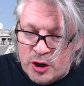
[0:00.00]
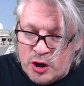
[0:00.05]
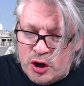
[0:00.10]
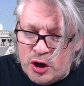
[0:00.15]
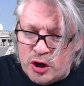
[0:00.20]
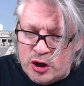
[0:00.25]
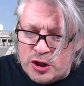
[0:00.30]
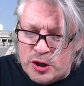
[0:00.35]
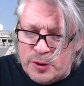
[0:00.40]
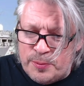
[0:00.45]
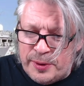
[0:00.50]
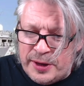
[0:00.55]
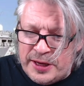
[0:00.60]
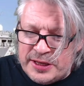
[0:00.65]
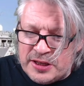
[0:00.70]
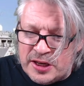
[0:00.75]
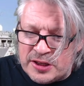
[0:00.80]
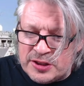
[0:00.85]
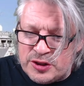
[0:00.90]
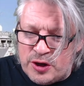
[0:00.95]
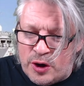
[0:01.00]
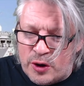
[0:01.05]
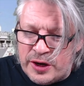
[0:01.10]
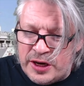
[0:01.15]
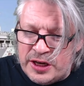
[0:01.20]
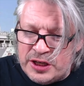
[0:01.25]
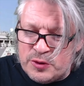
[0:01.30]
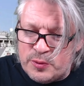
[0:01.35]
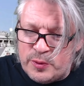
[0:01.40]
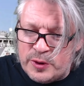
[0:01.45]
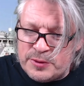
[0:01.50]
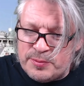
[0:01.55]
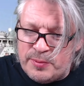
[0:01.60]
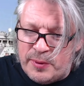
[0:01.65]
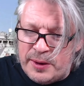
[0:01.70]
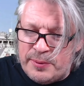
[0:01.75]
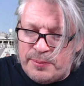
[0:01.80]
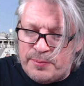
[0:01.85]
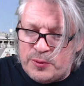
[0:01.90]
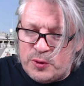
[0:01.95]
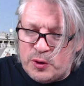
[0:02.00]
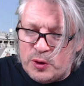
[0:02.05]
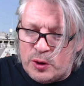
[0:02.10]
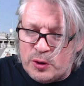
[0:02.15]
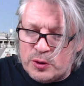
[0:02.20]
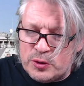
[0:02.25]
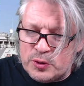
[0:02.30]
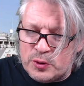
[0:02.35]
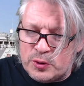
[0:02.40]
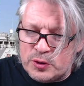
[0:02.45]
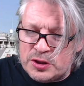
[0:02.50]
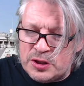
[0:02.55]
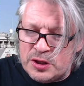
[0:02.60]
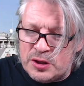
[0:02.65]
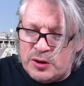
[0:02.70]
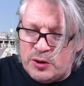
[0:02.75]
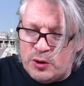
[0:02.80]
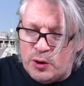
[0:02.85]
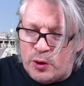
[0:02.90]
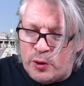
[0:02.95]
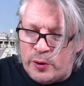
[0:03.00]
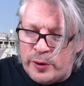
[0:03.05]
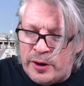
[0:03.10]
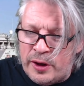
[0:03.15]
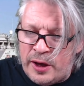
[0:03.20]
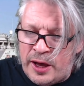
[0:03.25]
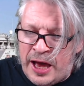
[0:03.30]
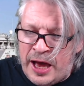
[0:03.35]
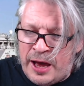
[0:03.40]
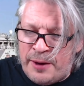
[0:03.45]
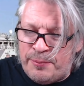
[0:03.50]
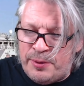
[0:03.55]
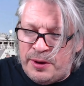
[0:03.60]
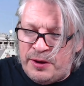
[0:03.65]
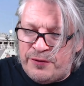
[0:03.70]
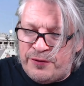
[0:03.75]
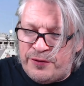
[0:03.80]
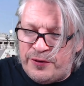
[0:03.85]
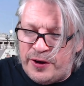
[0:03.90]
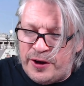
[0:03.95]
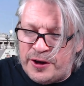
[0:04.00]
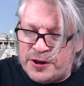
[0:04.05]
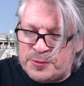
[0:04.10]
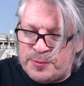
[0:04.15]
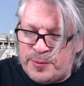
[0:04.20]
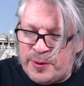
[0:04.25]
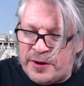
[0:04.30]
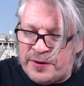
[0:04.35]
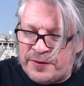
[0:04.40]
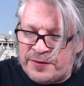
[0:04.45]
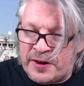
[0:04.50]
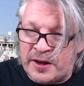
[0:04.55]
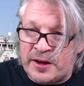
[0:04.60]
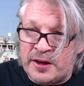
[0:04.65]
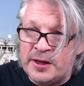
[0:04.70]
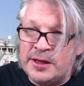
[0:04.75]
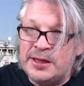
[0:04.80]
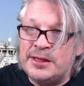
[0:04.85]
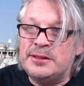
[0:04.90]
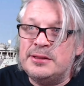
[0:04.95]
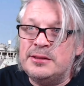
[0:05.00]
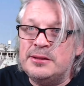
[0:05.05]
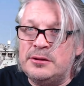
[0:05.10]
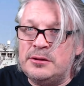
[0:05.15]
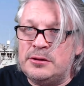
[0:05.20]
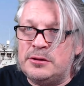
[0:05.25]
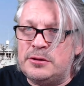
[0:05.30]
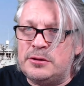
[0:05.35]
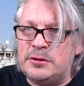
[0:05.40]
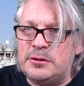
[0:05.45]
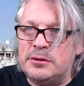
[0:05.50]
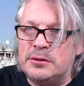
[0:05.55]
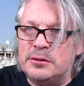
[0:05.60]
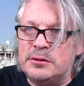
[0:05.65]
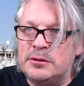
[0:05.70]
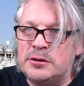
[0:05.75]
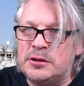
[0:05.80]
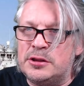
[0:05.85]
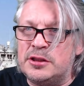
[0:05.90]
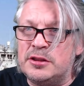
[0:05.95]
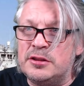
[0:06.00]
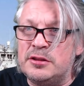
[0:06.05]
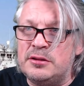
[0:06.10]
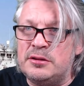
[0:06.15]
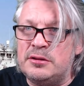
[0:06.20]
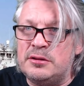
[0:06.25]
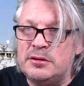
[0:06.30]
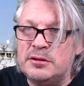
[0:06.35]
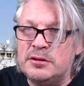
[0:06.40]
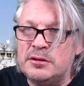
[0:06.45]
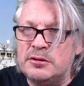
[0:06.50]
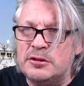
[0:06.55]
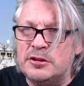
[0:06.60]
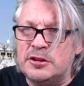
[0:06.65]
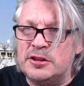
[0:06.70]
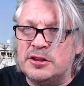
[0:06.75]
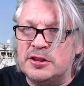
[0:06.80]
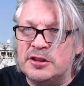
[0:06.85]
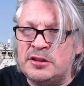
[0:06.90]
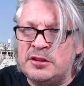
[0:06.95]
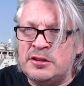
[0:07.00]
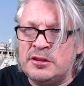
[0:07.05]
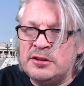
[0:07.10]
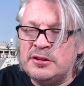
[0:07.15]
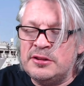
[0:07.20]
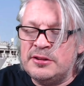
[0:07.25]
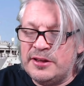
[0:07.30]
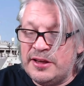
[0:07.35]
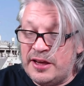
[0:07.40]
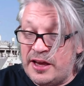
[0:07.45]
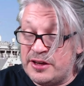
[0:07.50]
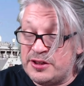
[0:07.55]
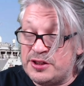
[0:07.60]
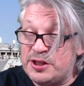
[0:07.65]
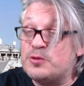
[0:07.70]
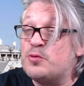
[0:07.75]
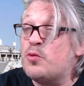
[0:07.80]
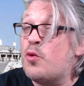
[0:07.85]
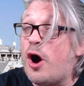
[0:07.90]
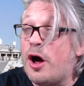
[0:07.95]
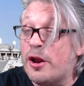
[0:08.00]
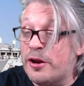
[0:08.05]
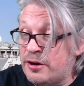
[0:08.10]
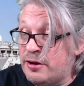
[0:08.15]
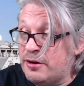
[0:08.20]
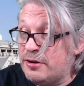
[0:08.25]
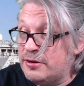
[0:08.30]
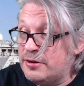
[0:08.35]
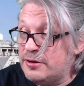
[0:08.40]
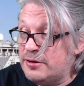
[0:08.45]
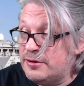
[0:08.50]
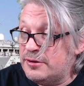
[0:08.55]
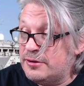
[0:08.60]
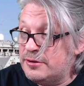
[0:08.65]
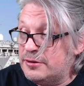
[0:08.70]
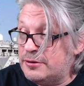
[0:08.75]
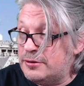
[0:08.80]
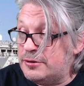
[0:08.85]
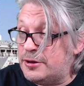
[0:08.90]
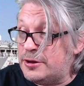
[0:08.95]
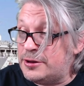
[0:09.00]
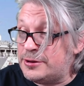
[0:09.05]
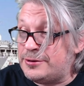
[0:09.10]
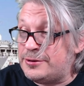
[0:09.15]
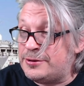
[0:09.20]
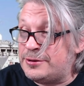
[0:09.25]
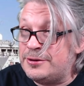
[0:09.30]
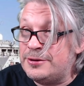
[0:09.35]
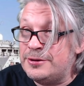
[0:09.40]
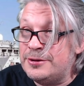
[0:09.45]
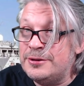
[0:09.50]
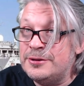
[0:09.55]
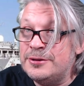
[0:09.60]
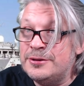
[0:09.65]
Could you please ask Donkey to wish my daughter Nora a happy first birthday? One. Yeah, she's 1. What?